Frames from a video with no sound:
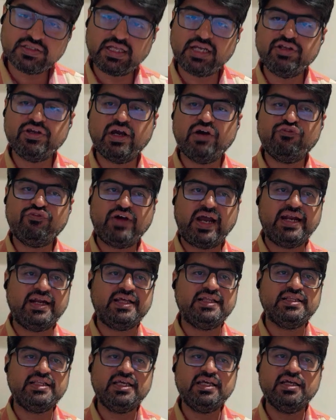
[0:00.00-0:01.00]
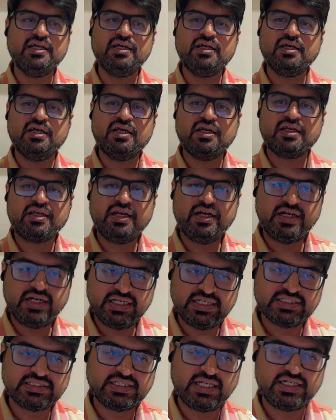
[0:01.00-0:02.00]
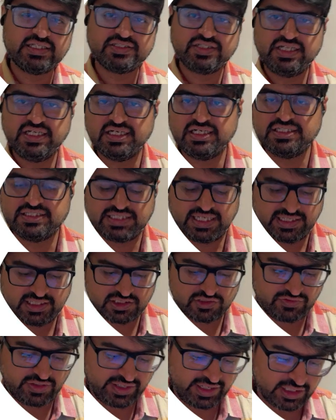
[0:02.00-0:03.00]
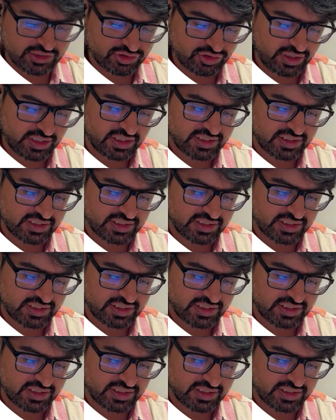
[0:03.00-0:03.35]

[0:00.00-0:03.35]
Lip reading: Then you have fat in the kidneys, that is renal sinus fat. I'll show you